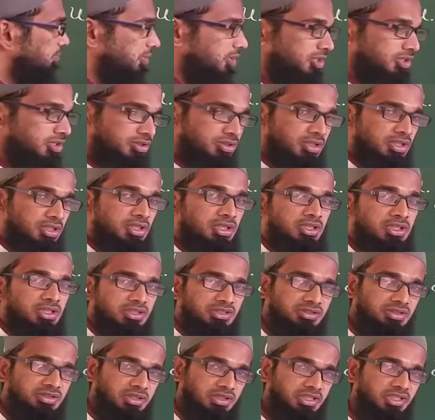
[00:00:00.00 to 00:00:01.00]
plus
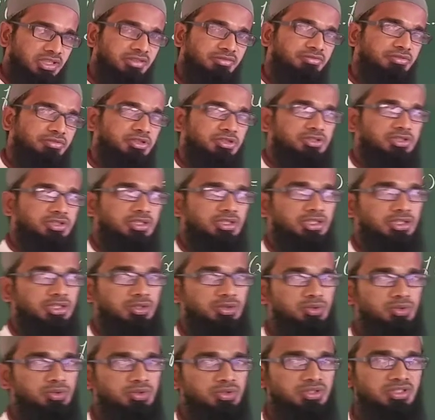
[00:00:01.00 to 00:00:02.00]
second function
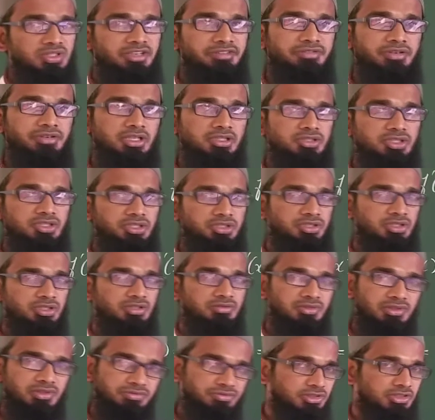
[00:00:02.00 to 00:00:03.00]
into differentiation
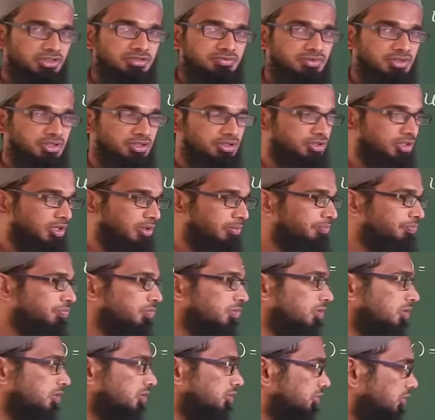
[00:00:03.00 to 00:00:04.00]
of the first function.
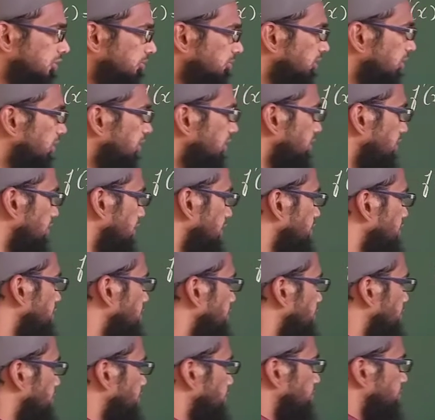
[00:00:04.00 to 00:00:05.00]

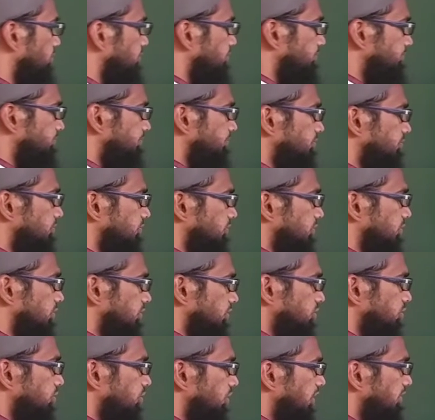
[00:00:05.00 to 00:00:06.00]
Similarly,
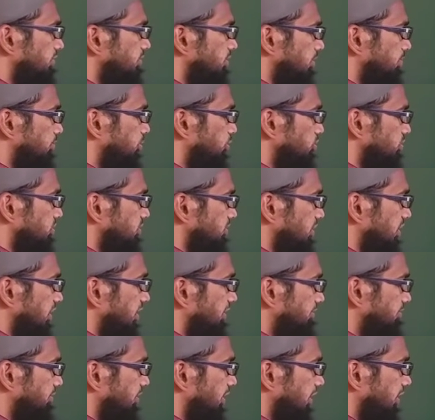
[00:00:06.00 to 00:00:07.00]
so
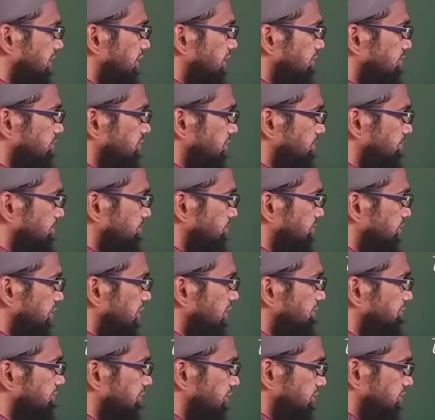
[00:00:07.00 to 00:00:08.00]
if I give some
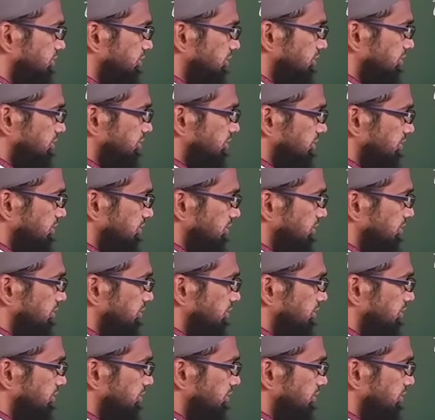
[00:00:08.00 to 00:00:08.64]
three functions